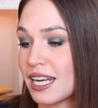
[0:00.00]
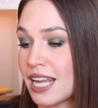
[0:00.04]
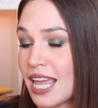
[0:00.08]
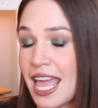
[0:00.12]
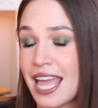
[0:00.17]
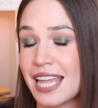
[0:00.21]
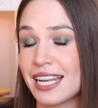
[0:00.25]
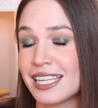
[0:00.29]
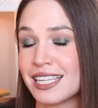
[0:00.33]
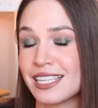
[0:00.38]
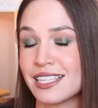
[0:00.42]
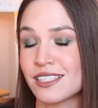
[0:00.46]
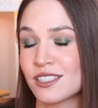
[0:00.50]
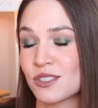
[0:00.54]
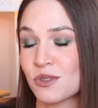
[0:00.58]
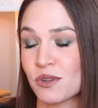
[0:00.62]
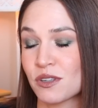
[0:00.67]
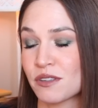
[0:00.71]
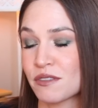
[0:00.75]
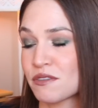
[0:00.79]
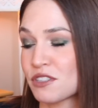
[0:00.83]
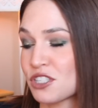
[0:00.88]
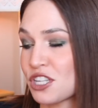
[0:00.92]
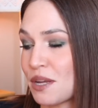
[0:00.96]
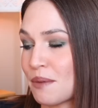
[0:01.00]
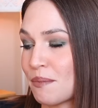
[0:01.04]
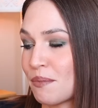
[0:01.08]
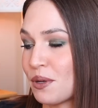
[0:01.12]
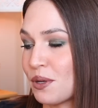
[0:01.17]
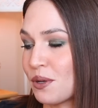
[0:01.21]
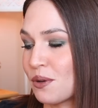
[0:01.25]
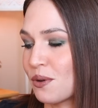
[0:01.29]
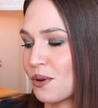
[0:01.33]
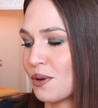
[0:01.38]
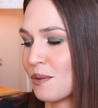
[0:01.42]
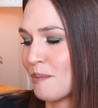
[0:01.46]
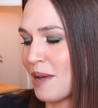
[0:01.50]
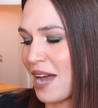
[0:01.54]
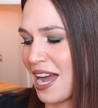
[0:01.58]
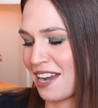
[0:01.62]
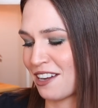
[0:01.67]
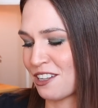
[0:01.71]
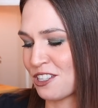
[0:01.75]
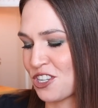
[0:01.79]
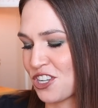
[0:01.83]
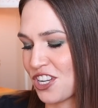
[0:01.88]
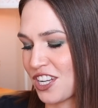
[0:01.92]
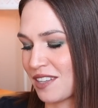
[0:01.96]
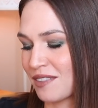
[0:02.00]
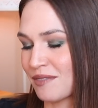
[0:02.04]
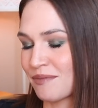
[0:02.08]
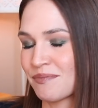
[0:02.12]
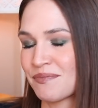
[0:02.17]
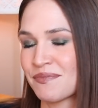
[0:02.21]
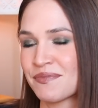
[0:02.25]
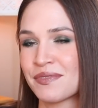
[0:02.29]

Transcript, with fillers: any sort of shampoo packaging.